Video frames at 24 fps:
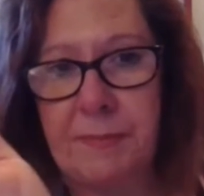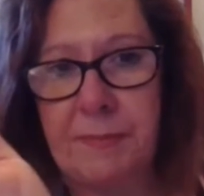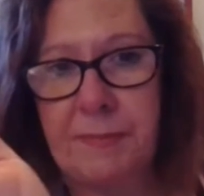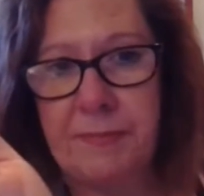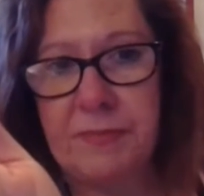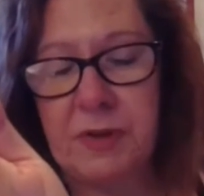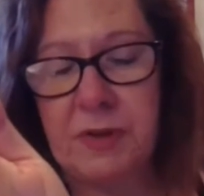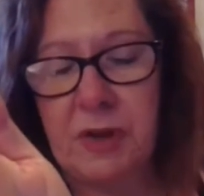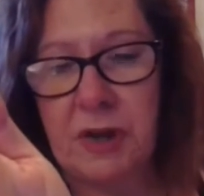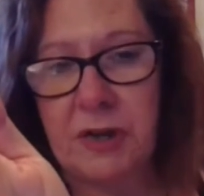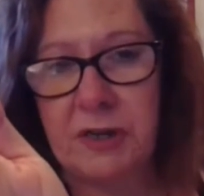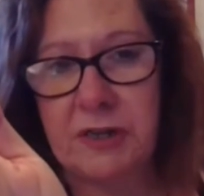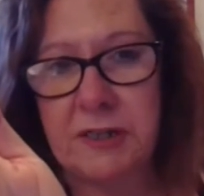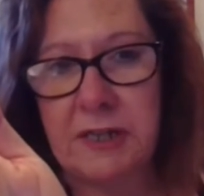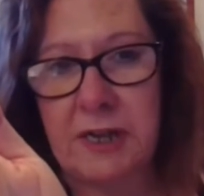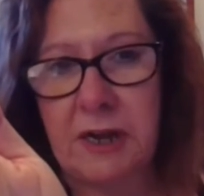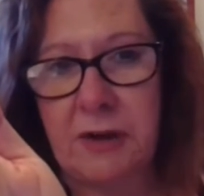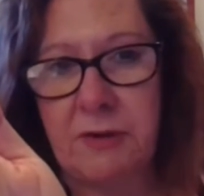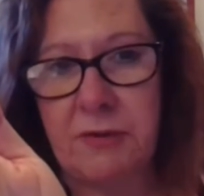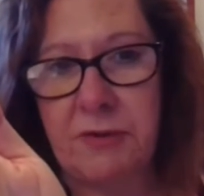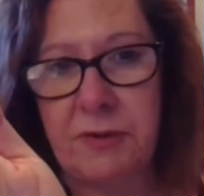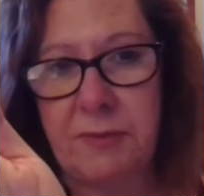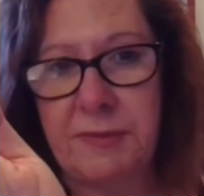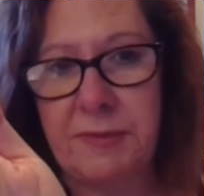not
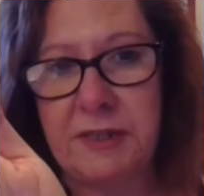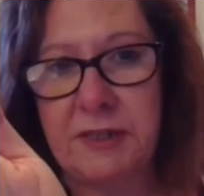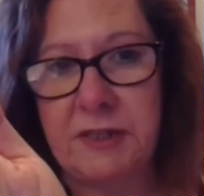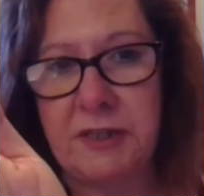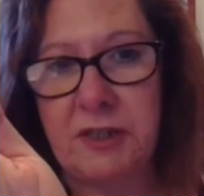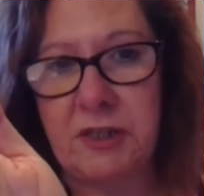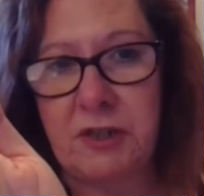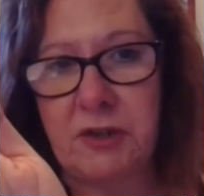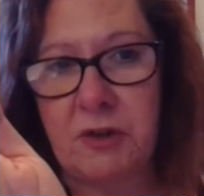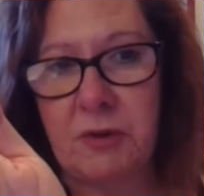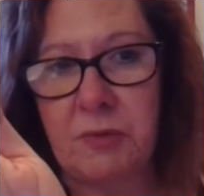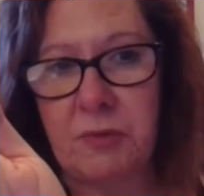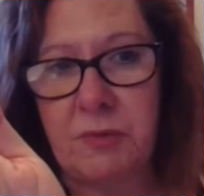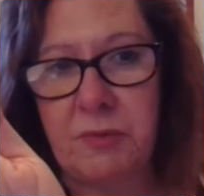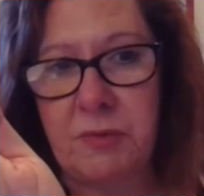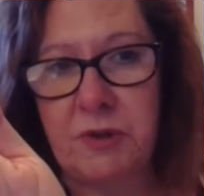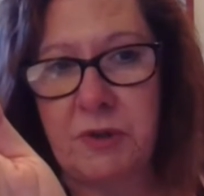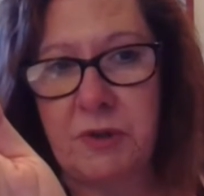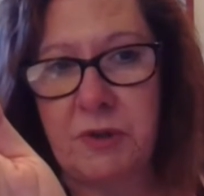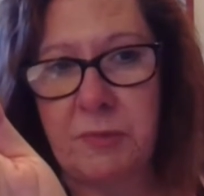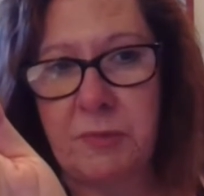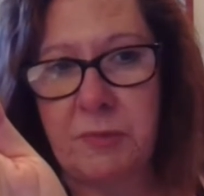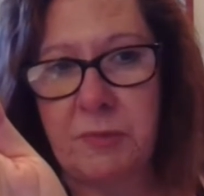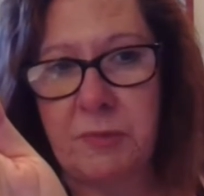allow them into
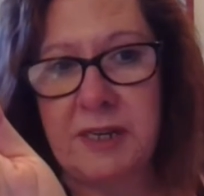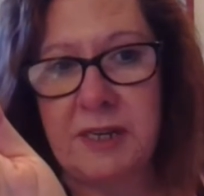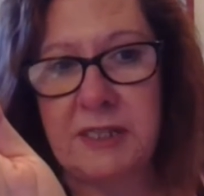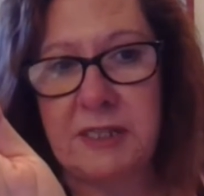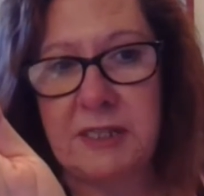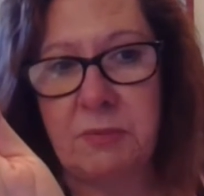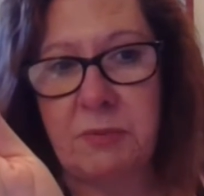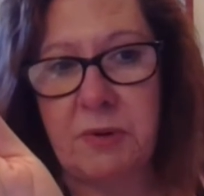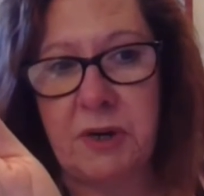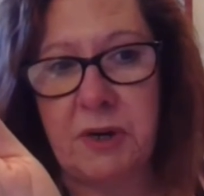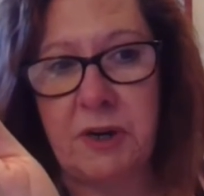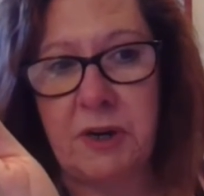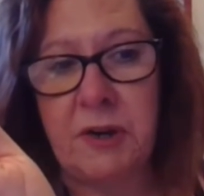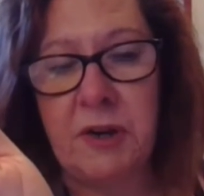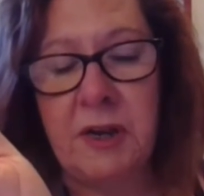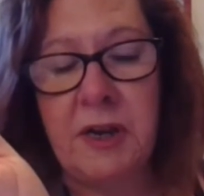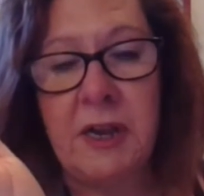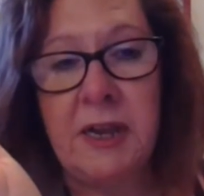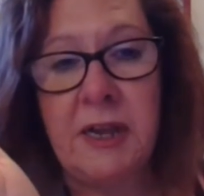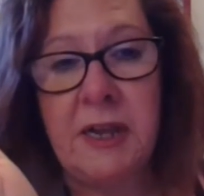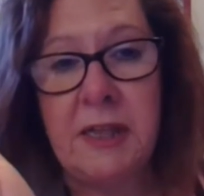your place, where